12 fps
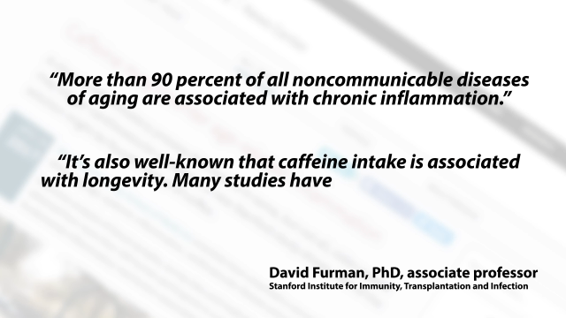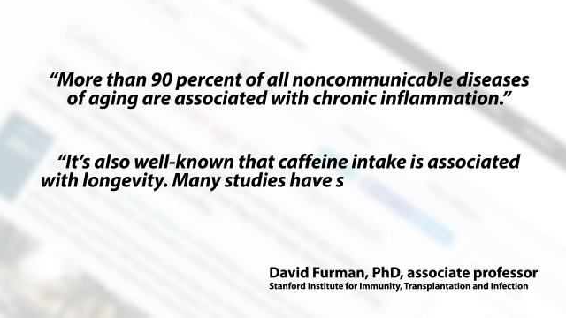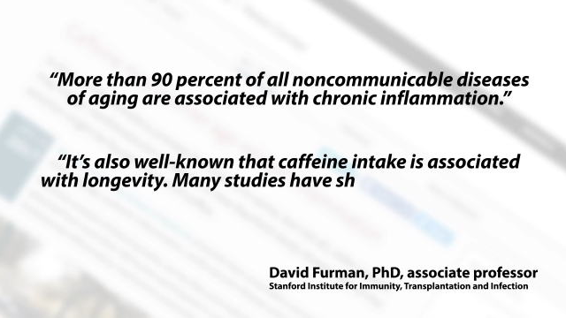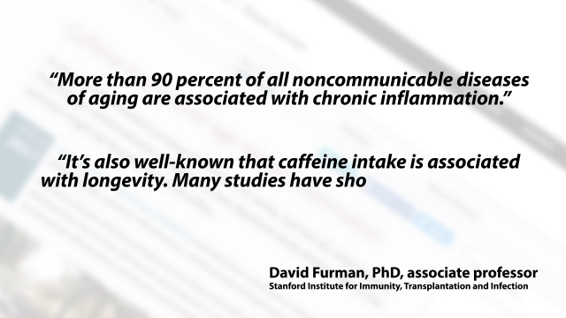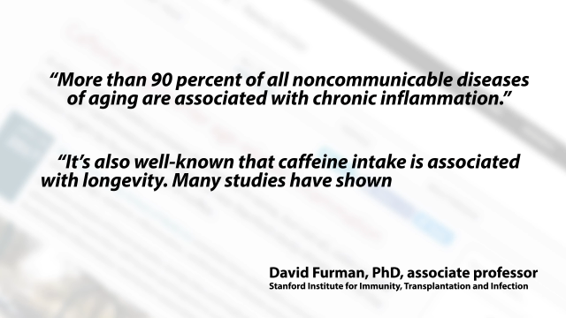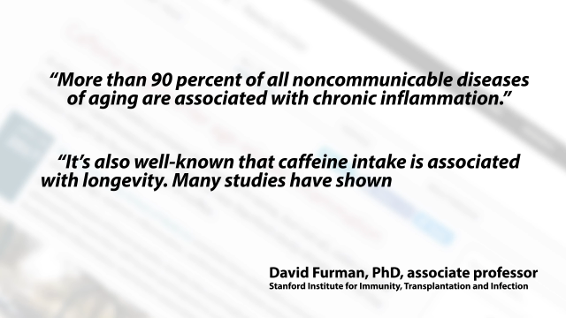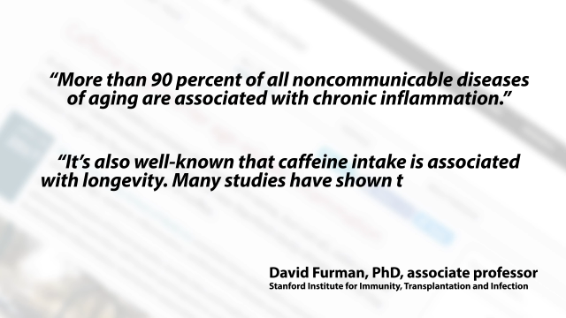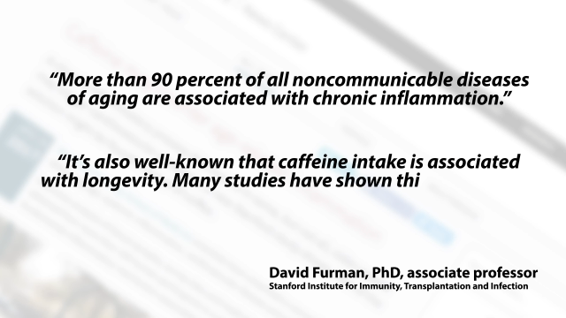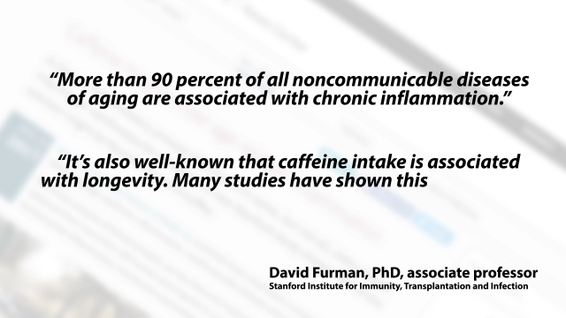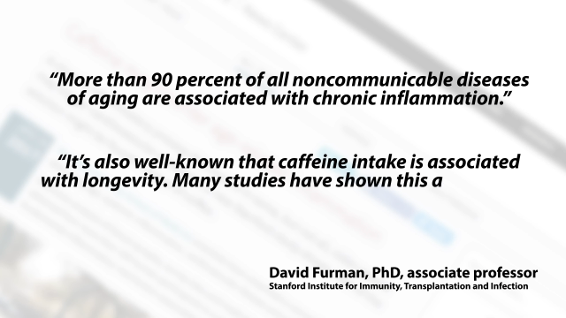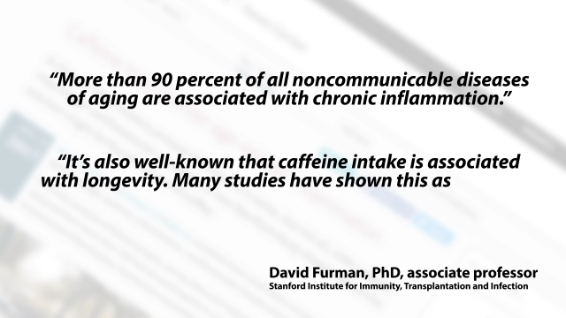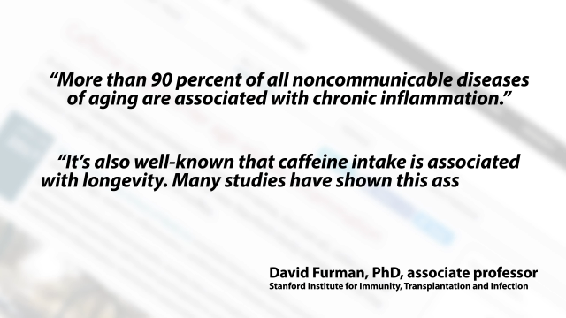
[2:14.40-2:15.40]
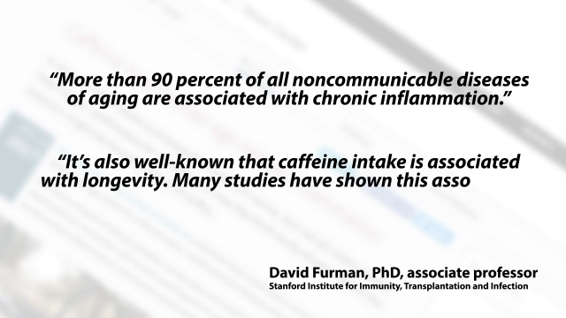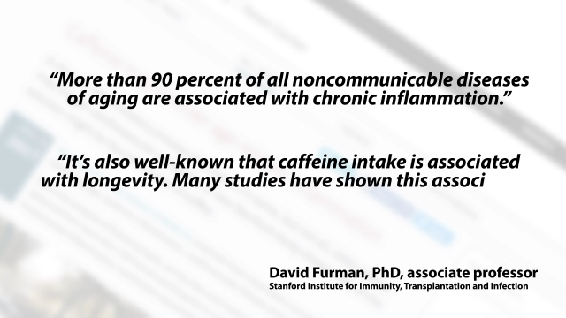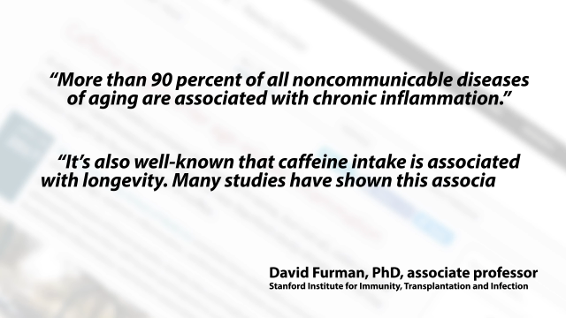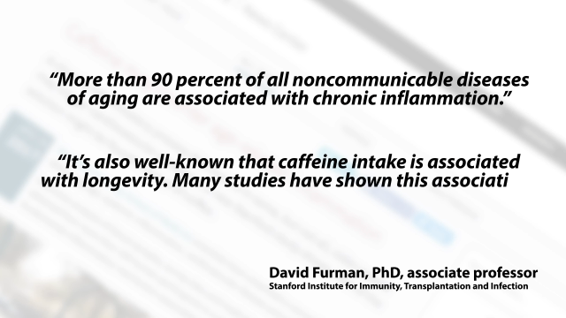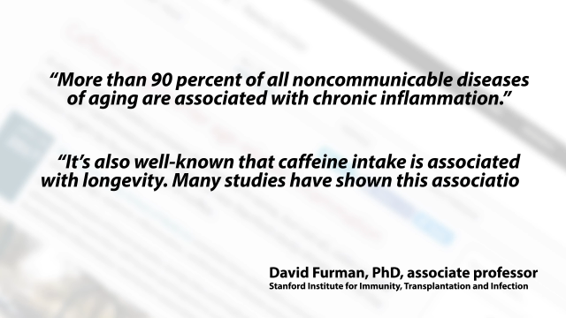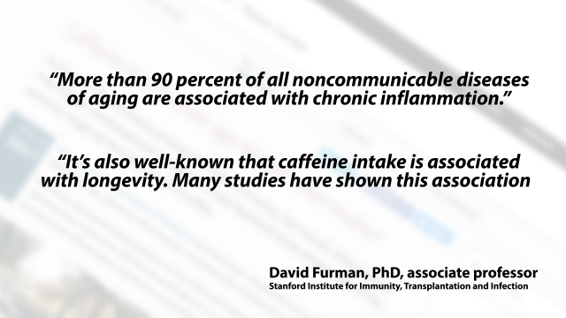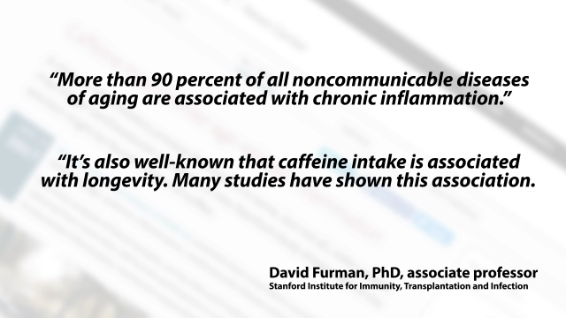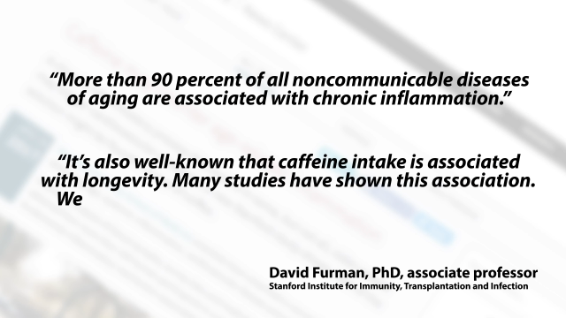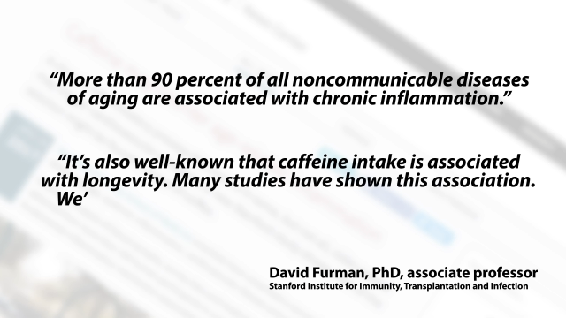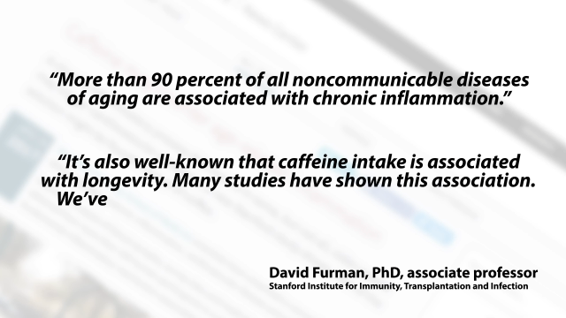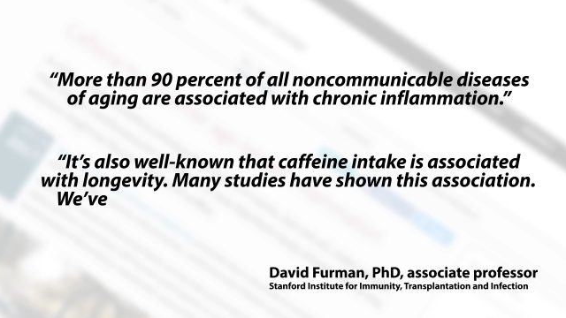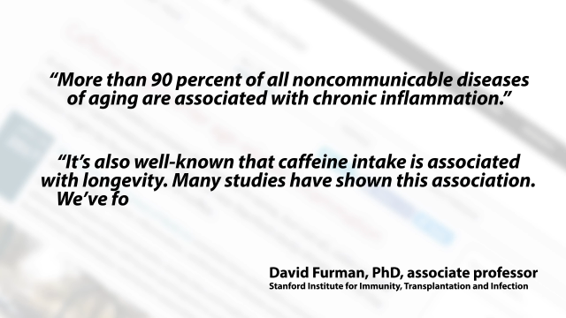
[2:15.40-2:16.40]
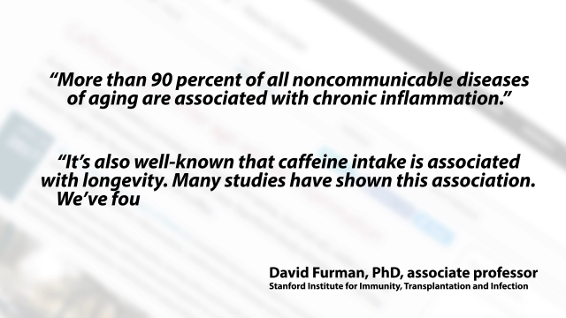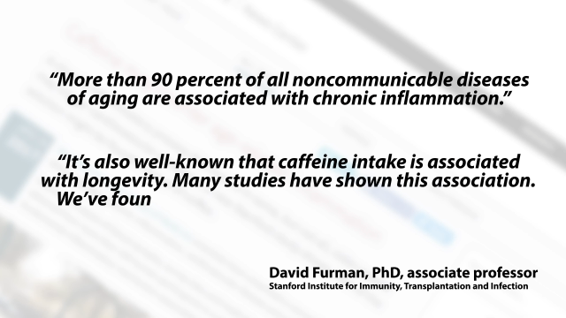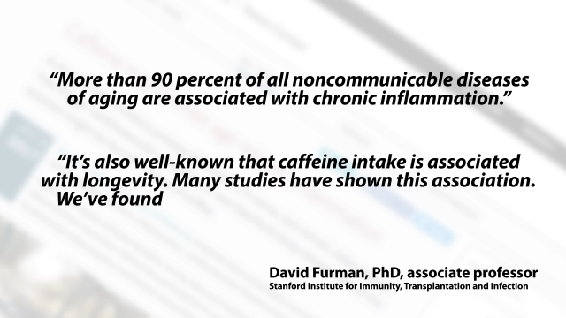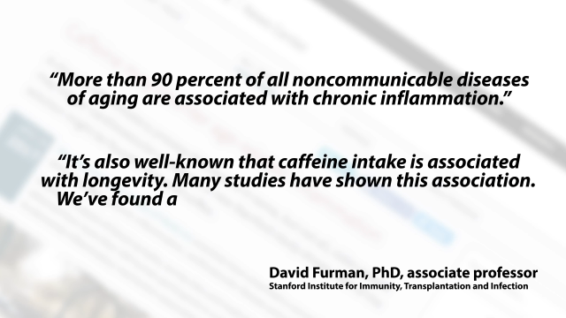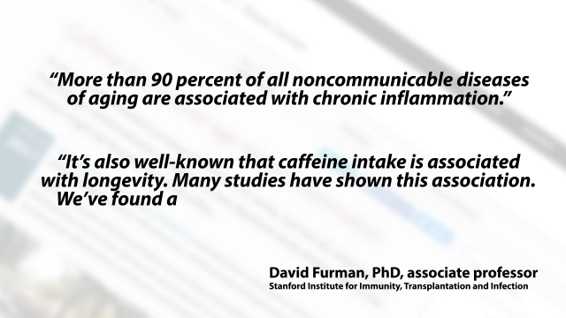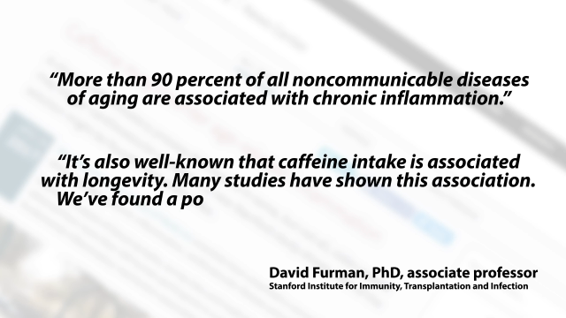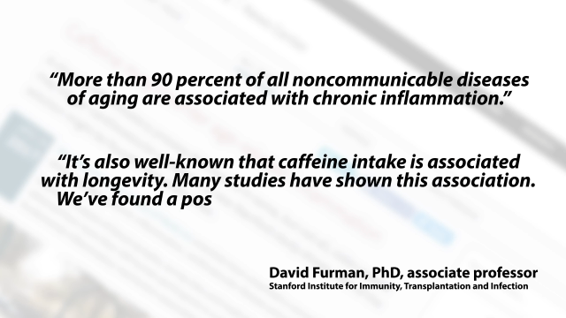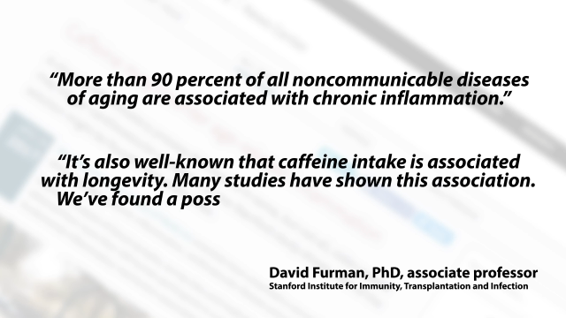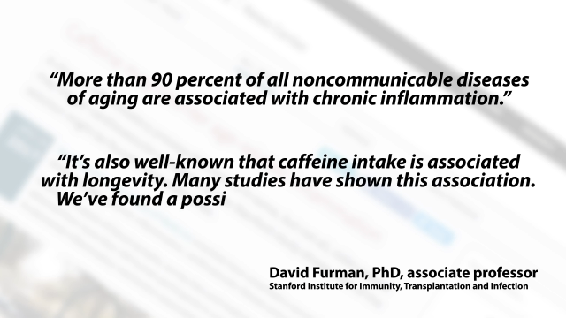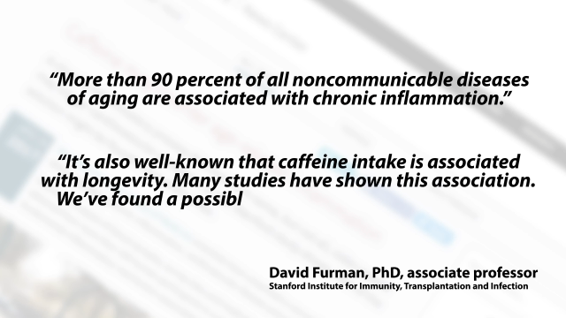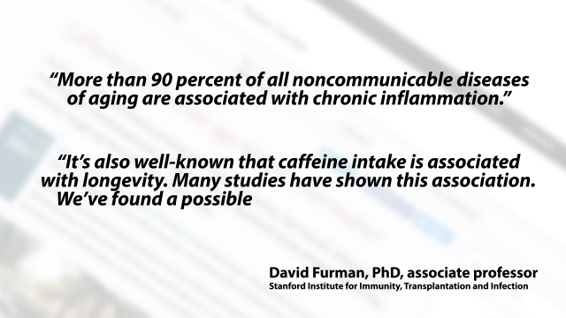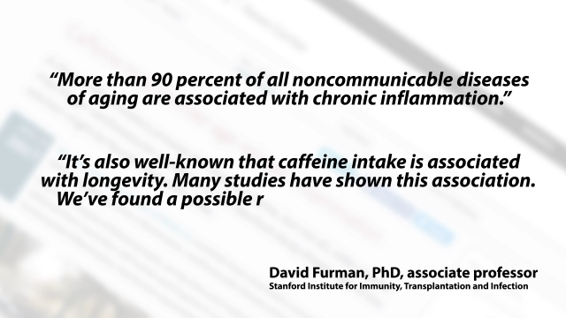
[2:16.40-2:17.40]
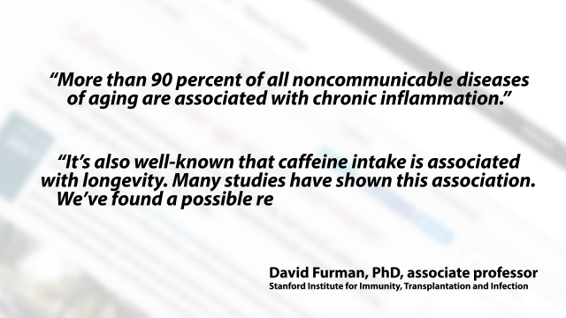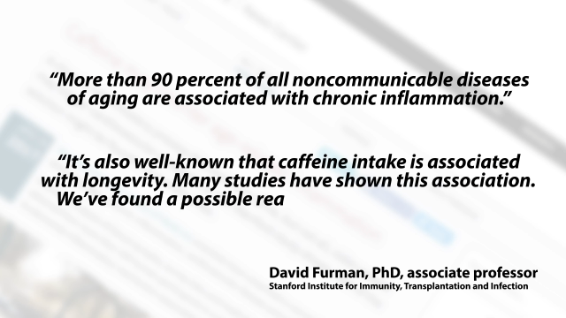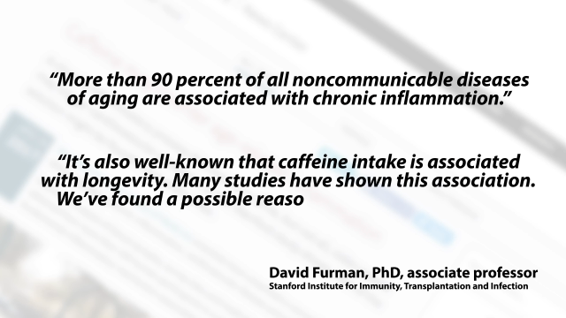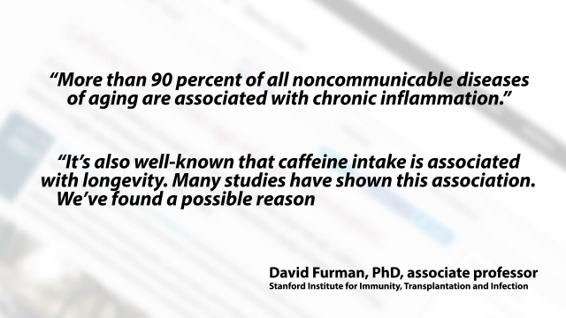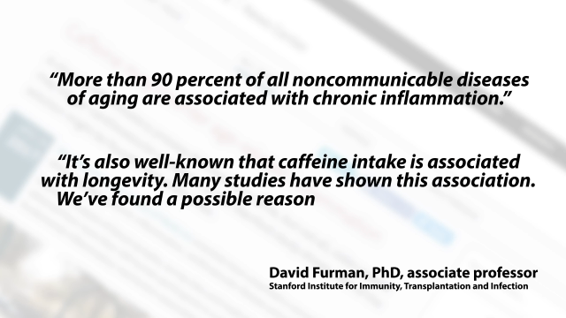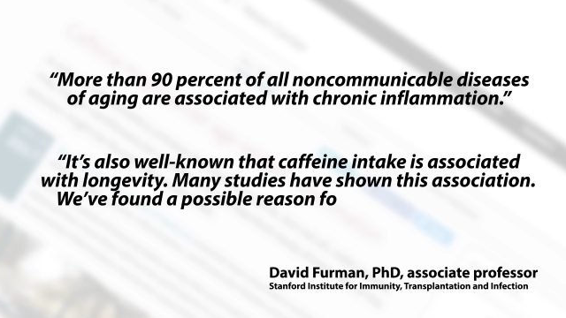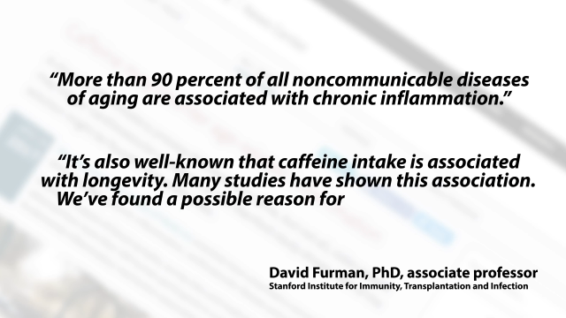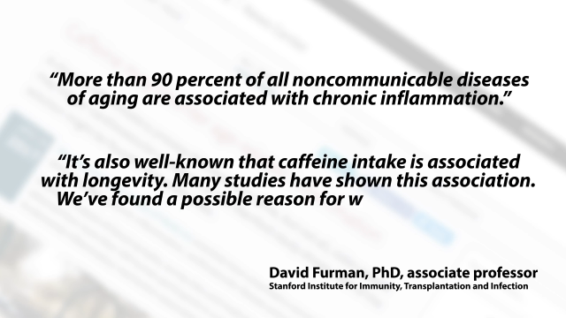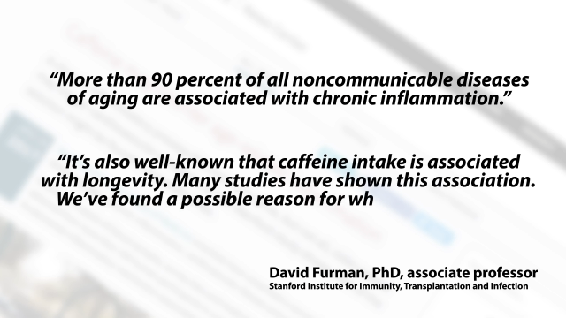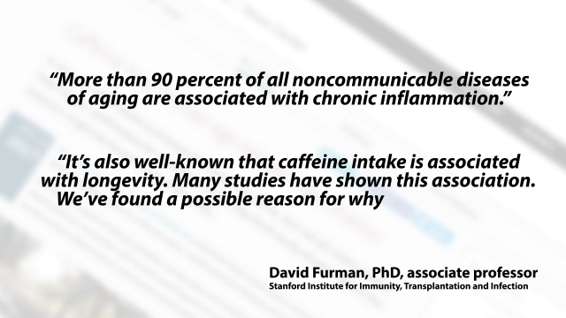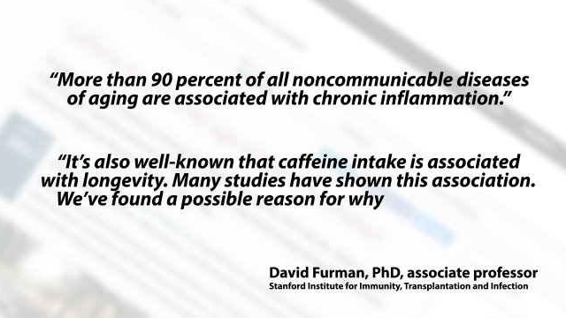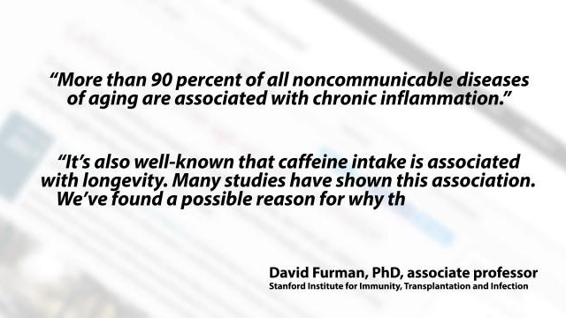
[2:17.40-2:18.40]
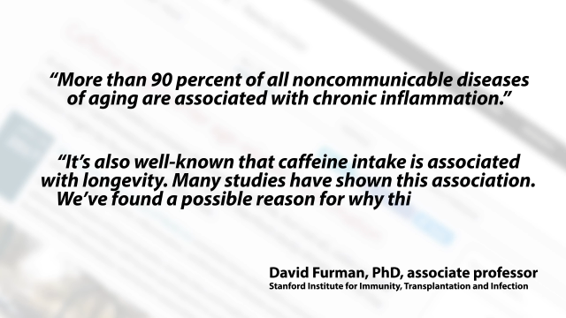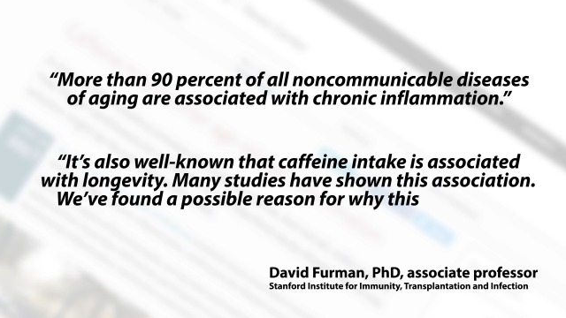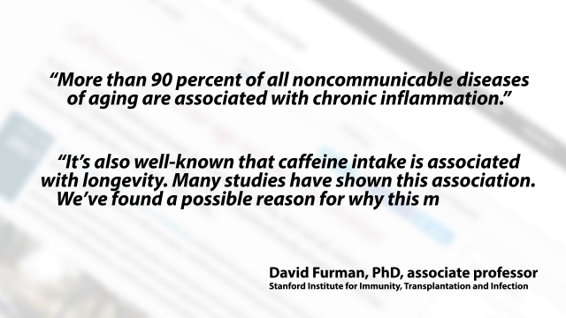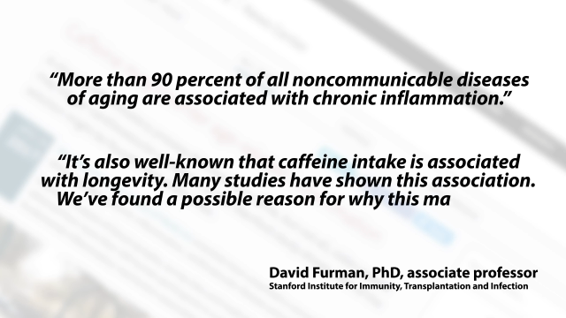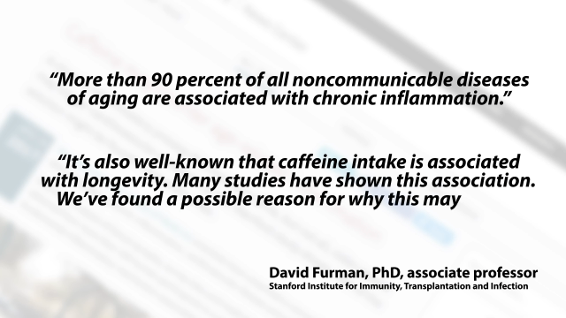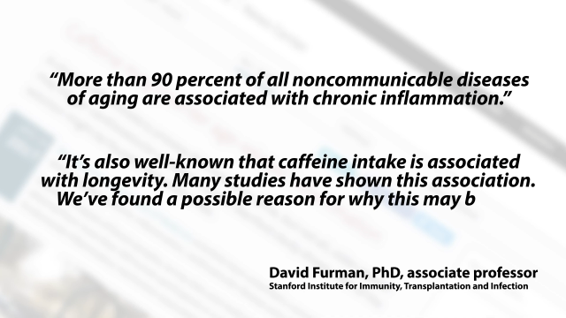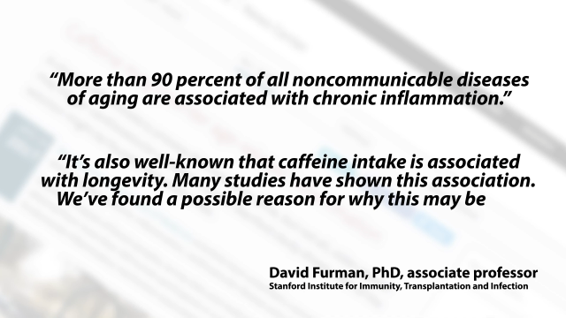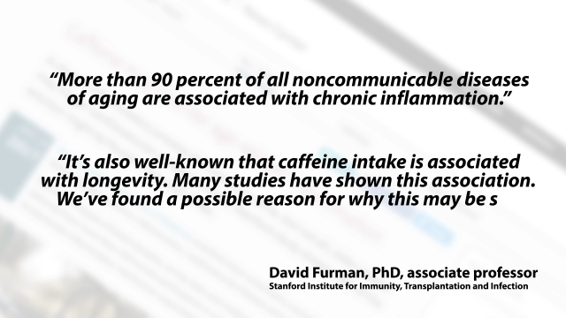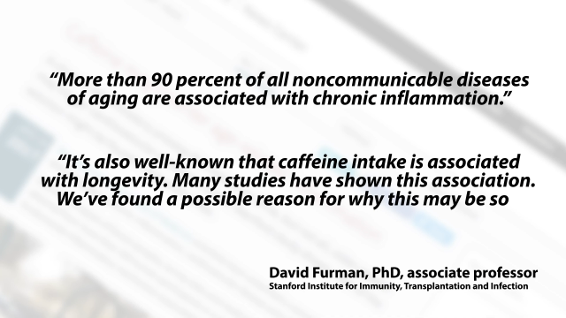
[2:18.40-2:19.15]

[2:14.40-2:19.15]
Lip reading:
[unreadable: no face in view]